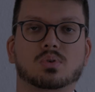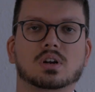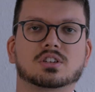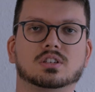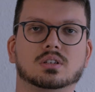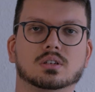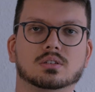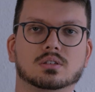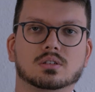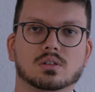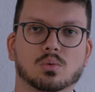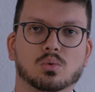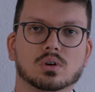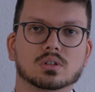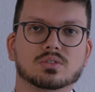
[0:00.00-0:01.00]
President, the
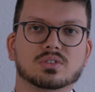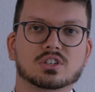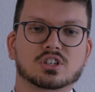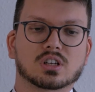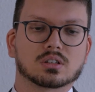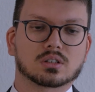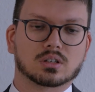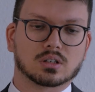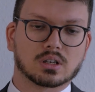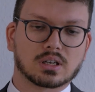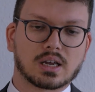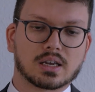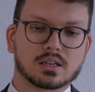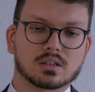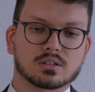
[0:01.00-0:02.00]
World Evangelical
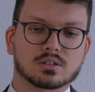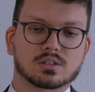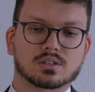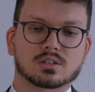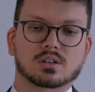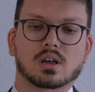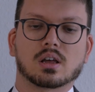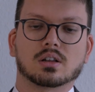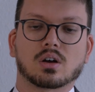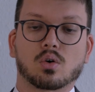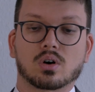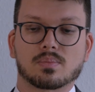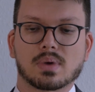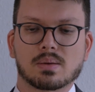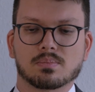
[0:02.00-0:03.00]
Alliance and
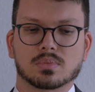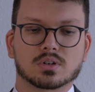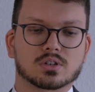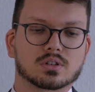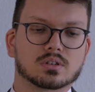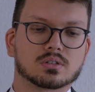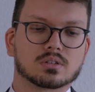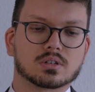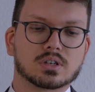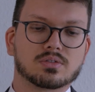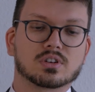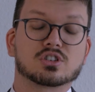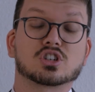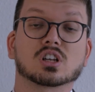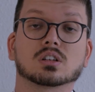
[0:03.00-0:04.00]
our member, the
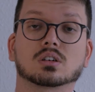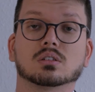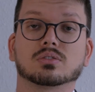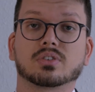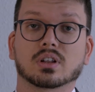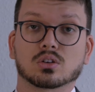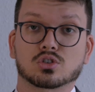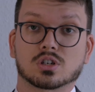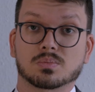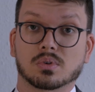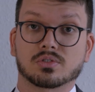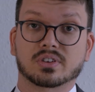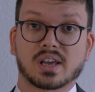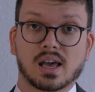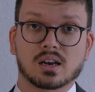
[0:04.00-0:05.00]
Evangelical Fellowship
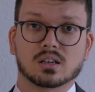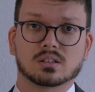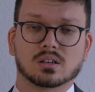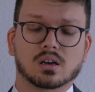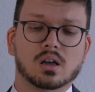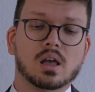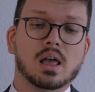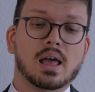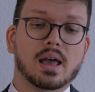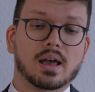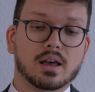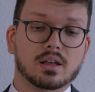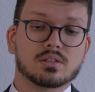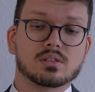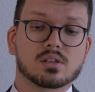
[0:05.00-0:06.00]
of Canada
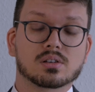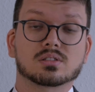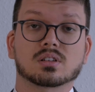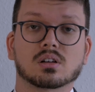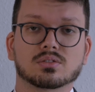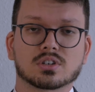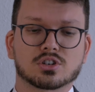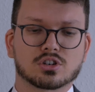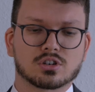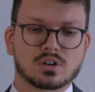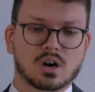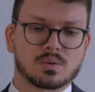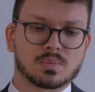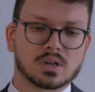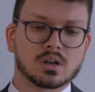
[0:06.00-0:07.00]
and the Salvation
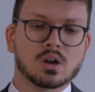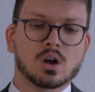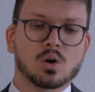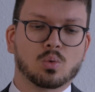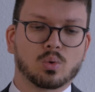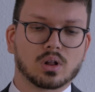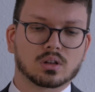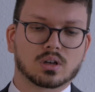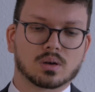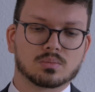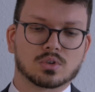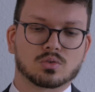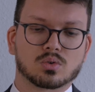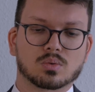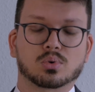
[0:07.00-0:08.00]
Army, welcome
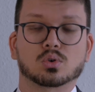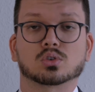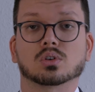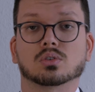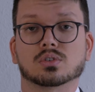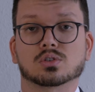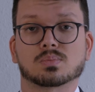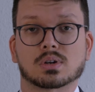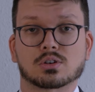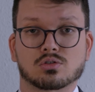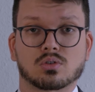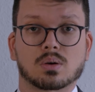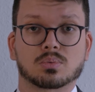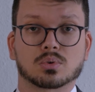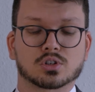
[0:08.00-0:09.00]
the report of the Special
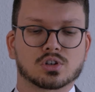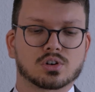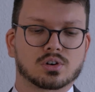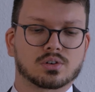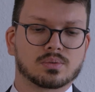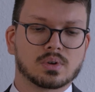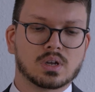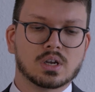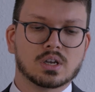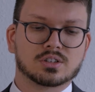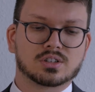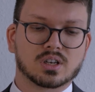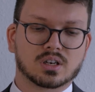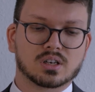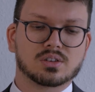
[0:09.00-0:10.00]
Rapporteur.
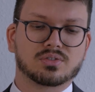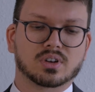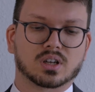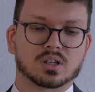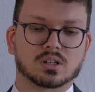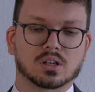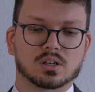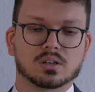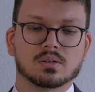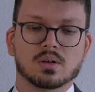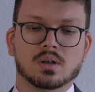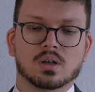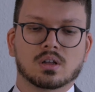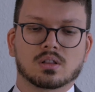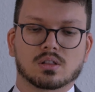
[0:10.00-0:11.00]
Significantly,
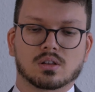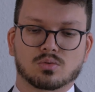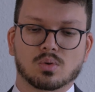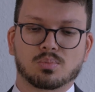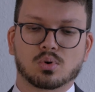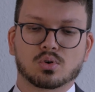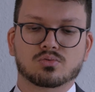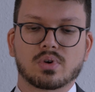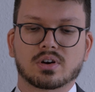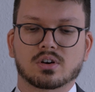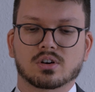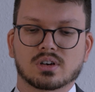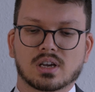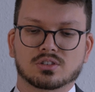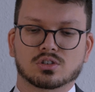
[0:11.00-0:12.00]
the report
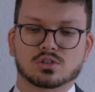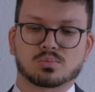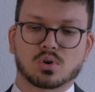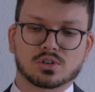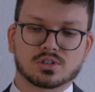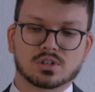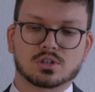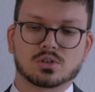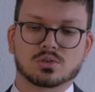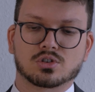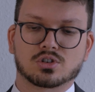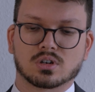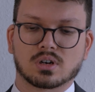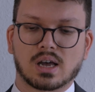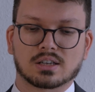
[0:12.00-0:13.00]
recognizes
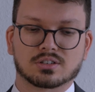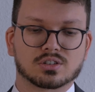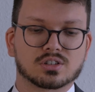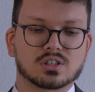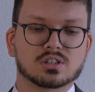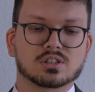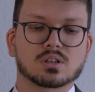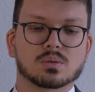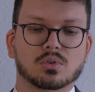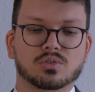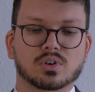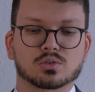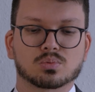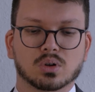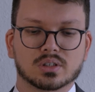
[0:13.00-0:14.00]
prostitution as a system of
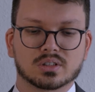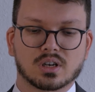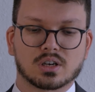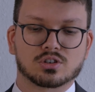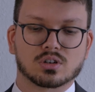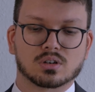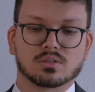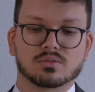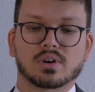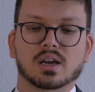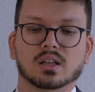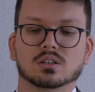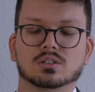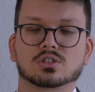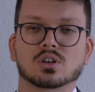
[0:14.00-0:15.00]
exploitation and
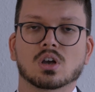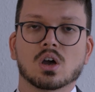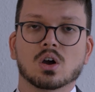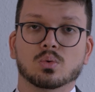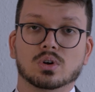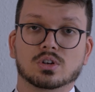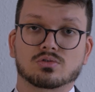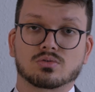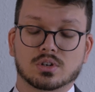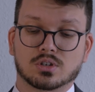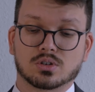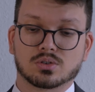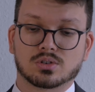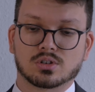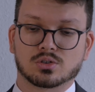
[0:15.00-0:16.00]
violence which
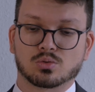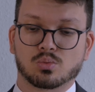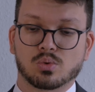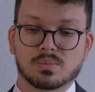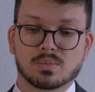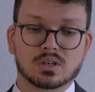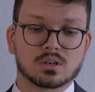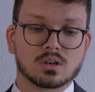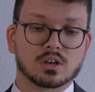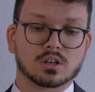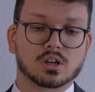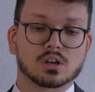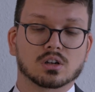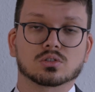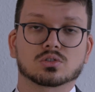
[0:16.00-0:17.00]
reduces women and
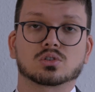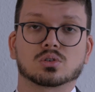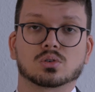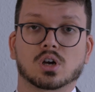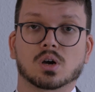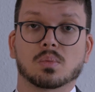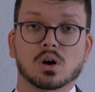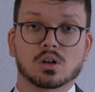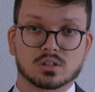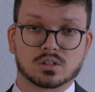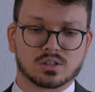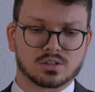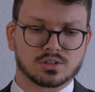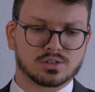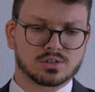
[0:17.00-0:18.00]
girls to
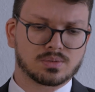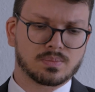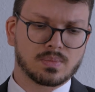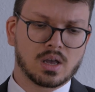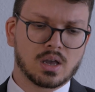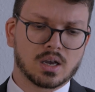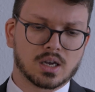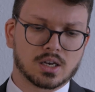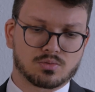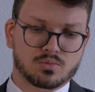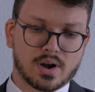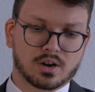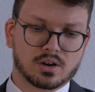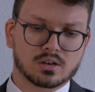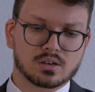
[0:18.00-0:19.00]
commodities. It
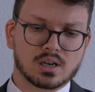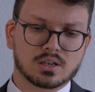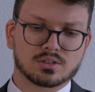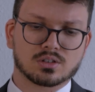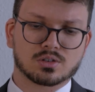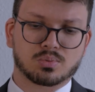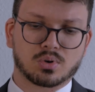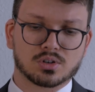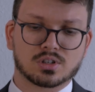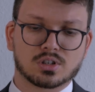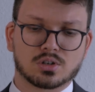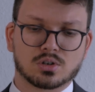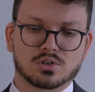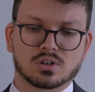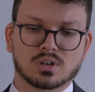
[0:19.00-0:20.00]
recognizes
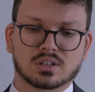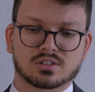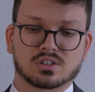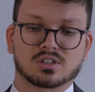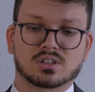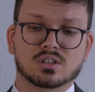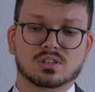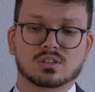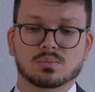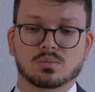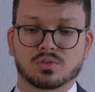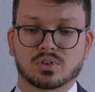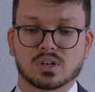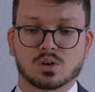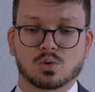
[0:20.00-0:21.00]
prostitution as a system
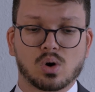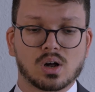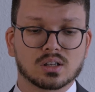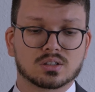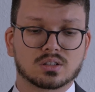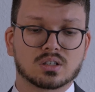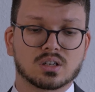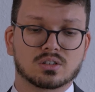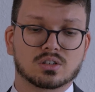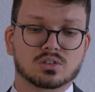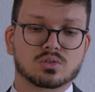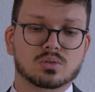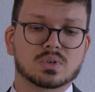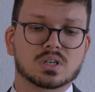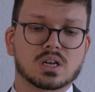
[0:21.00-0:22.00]
of inequality and
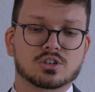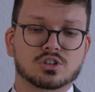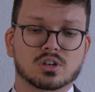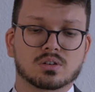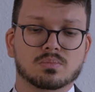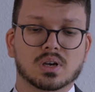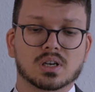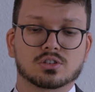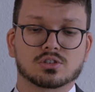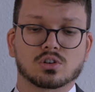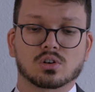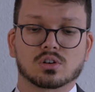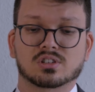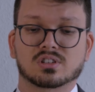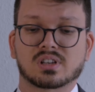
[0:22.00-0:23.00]
discrimination based
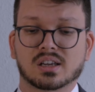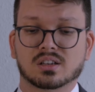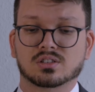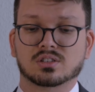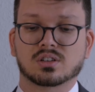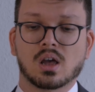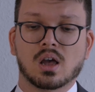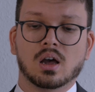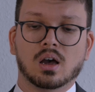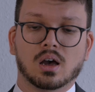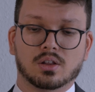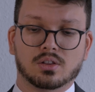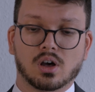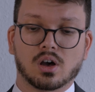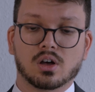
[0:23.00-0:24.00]
on sex
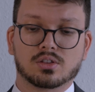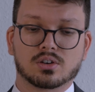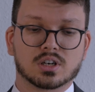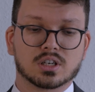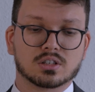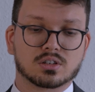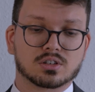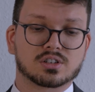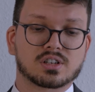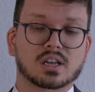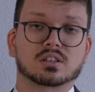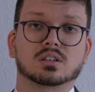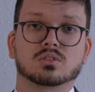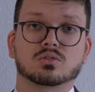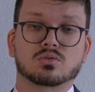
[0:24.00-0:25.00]
and other
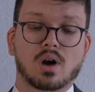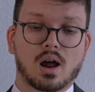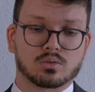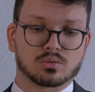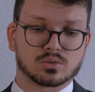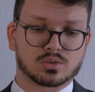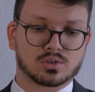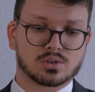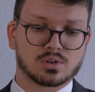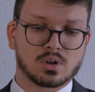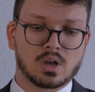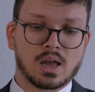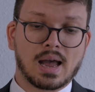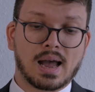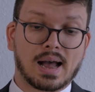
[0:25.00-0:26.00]
intersecting grounds.
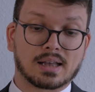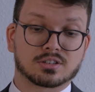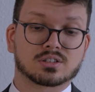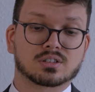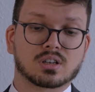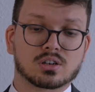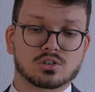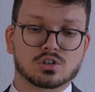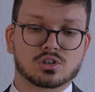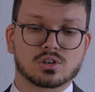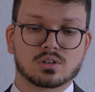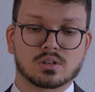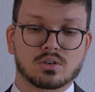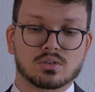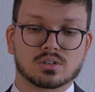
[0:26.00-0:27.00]
As such,
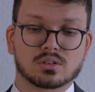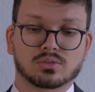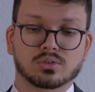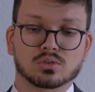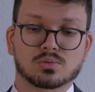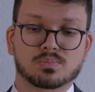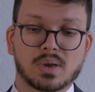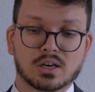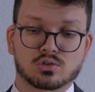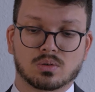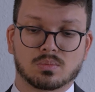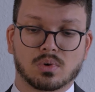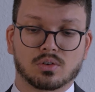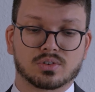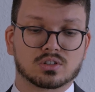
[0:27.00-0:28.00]
there is a full
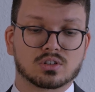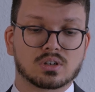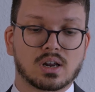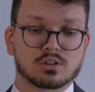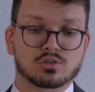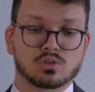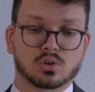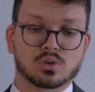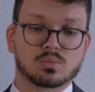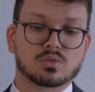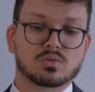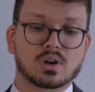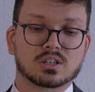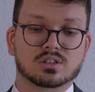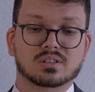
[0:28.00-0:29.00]
spectrum of international human
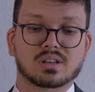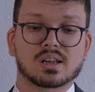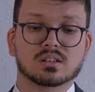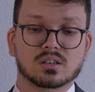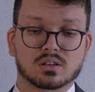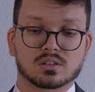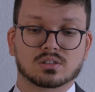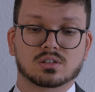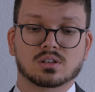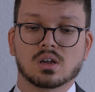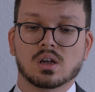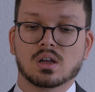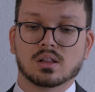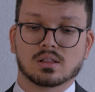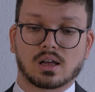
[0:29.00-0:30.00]
rights standards
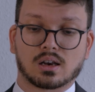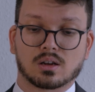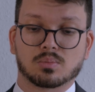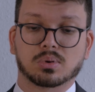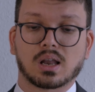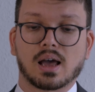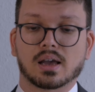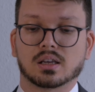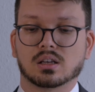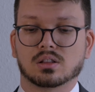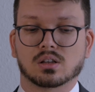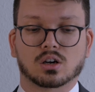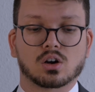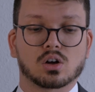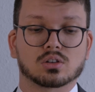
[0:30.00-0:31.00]
that apply in
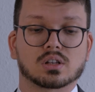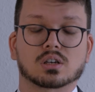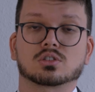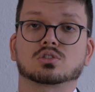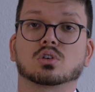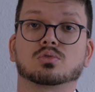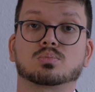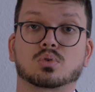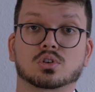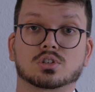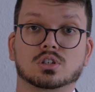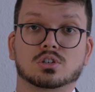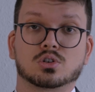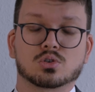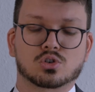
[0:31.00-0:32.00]
the context of
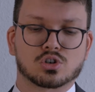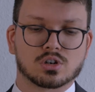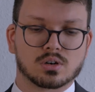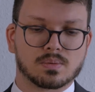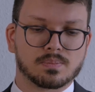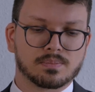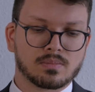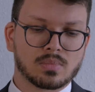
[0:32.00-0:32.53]
prostitution.